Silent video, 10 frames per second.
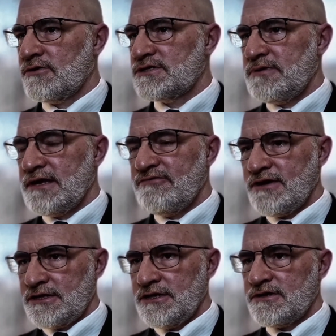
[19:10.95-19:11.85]
it became very
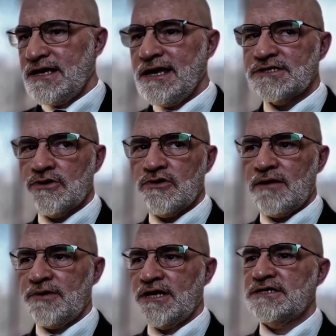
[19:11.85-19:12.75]
clear that he has no
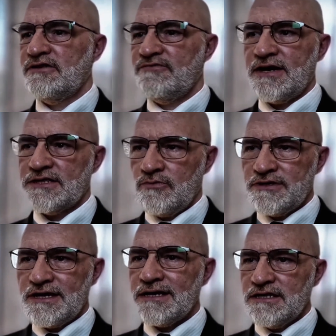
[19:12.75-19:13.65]
comprehension of the fact that we're
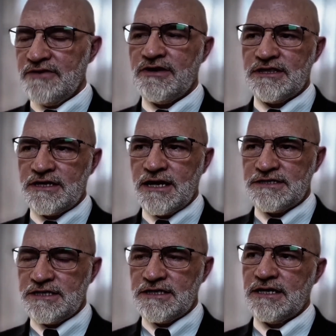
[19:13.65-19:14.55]
not living in the
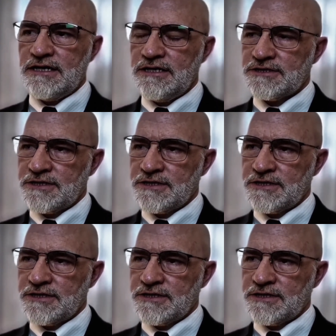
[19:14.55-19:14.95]
1990s.